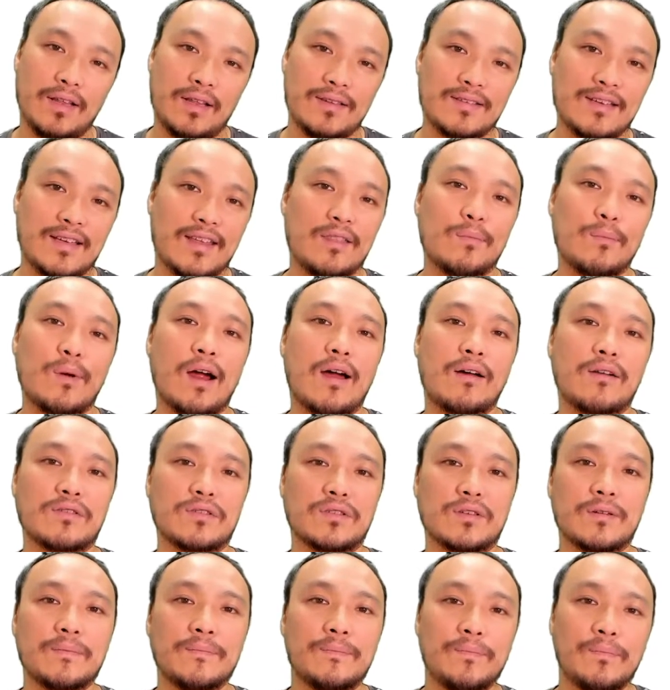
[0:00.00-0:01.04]
inside the
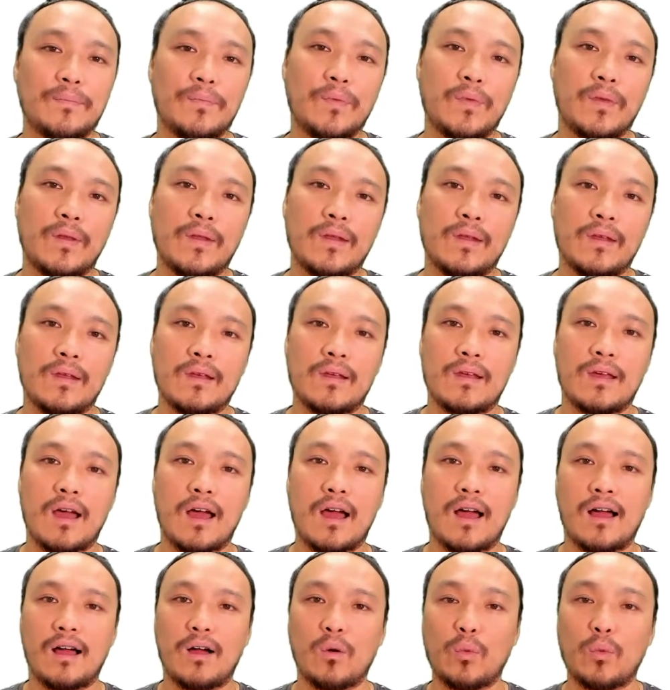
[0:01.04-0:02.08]
browser,
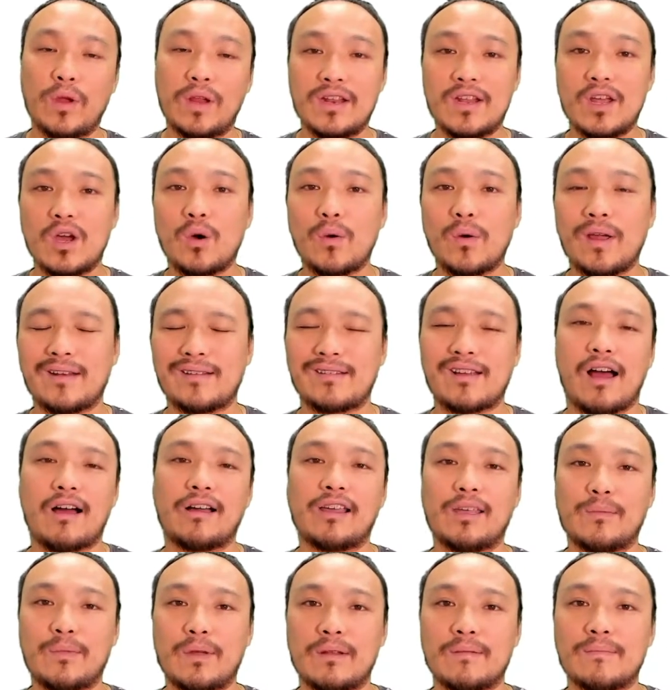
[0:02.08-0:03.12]
window and
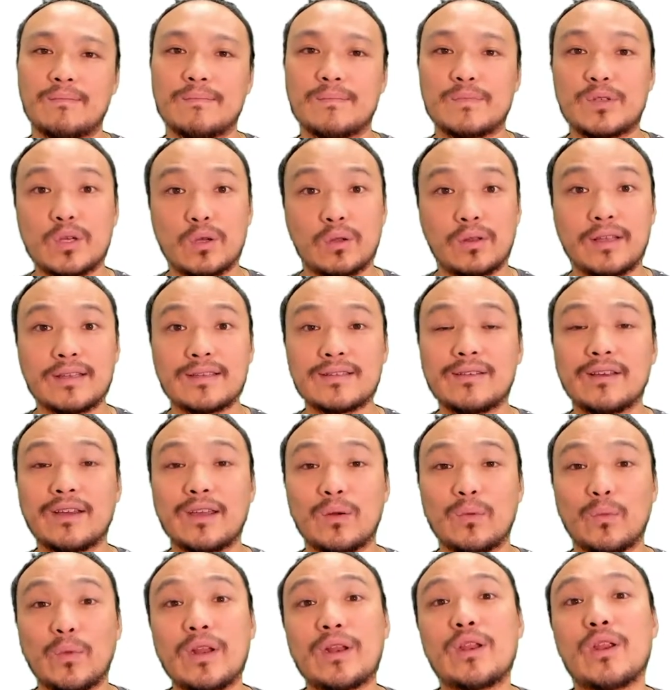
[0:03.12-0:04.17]
document. So let's look
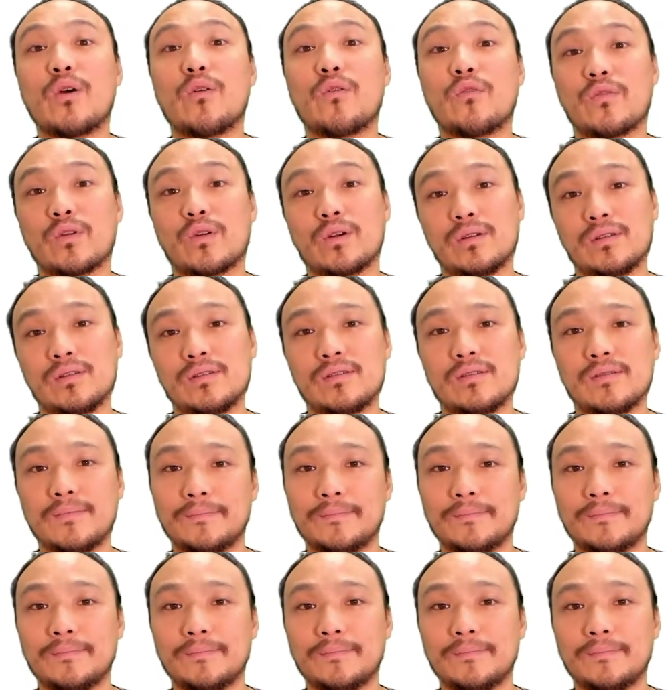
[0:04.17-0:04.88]
at window first.